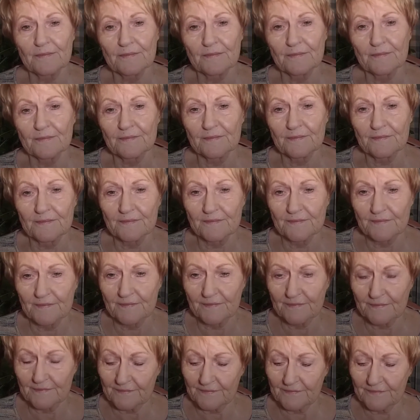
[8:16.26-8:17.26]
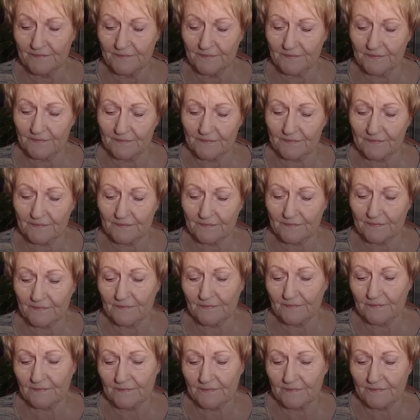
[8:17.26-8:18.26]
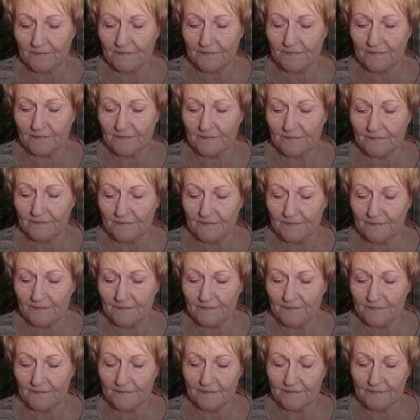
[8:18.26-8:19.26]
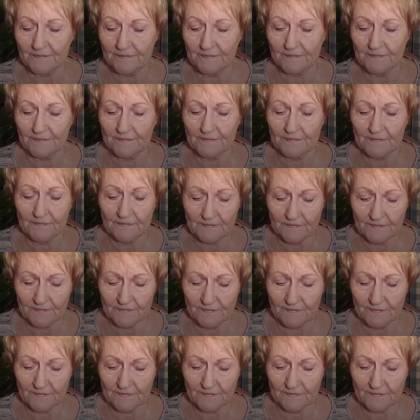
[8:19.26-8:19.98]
(no one is talking)